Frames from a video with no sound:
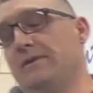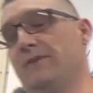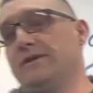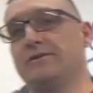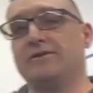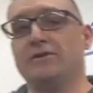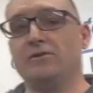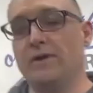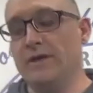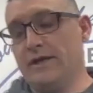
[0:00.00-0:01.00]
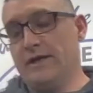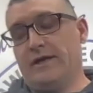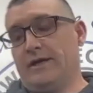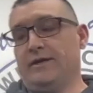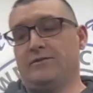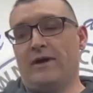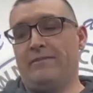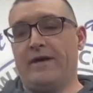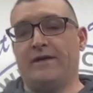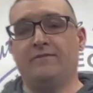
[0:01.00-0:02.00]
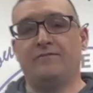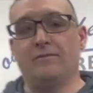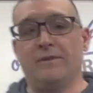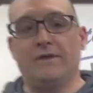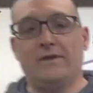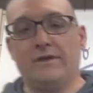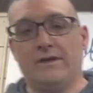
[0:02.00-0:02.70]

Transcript: a month or 2, and it's right back in for me.